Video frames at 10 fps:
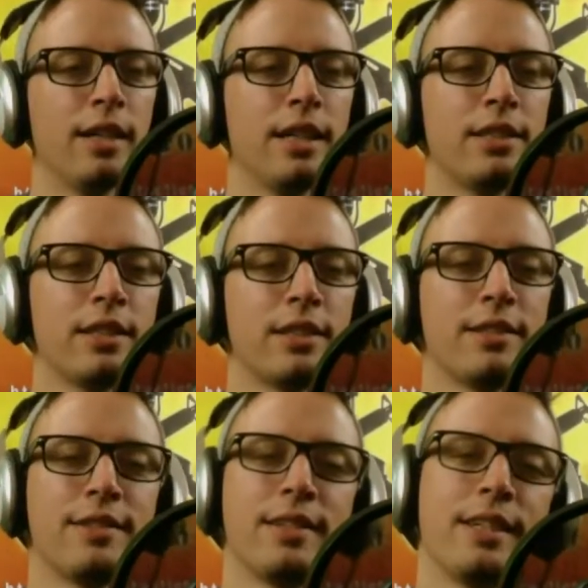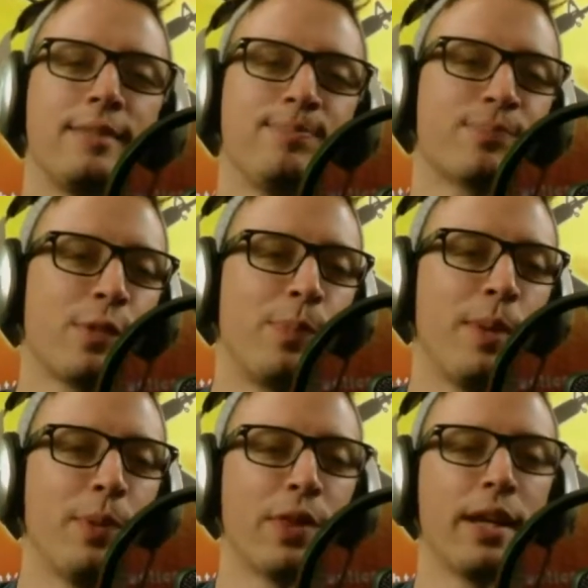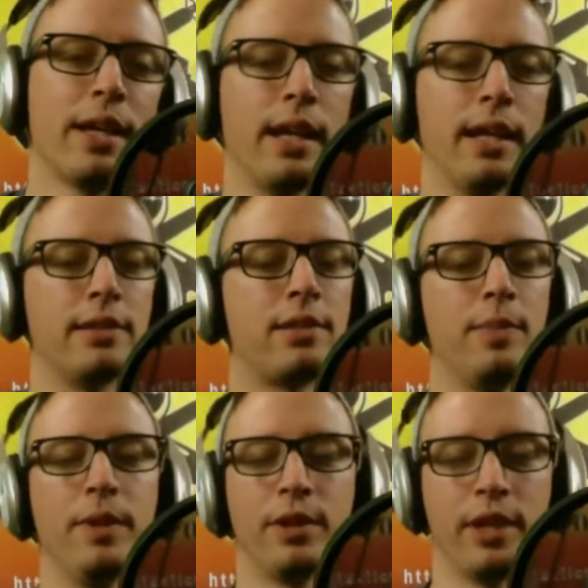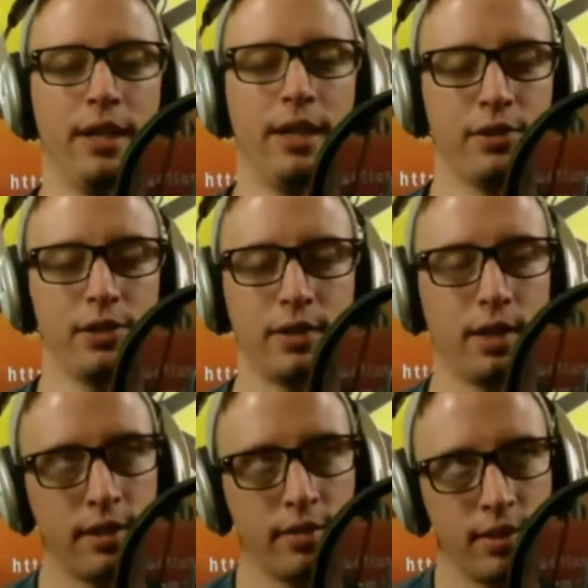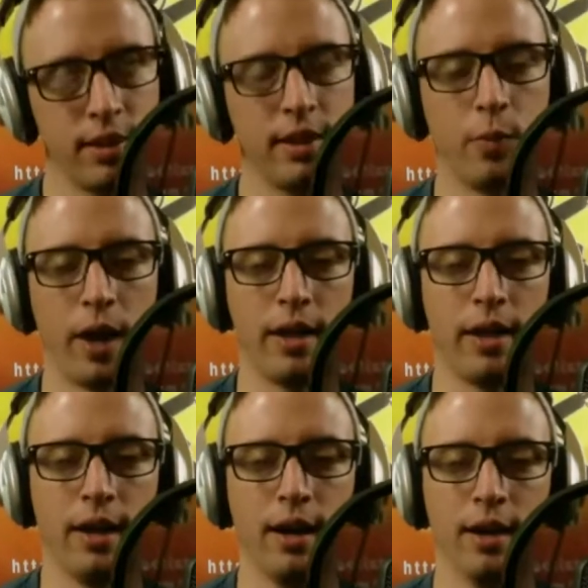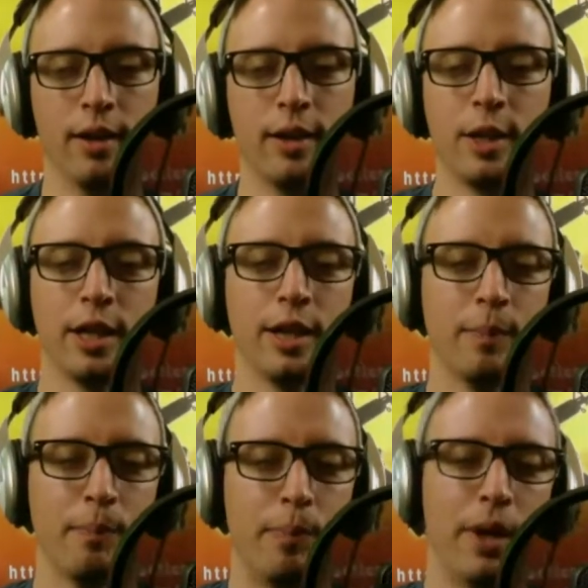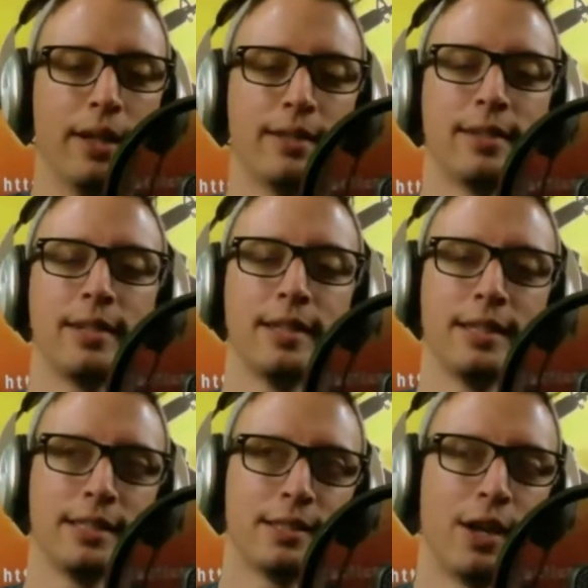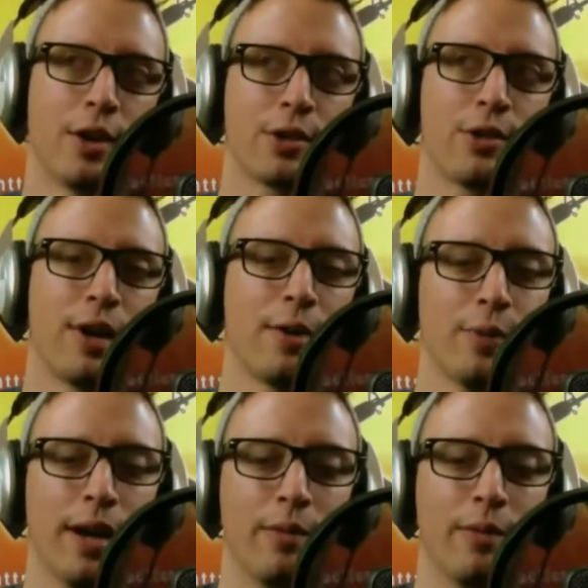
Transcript: it's just people think instant millionaires, and in a way they are, but the article I read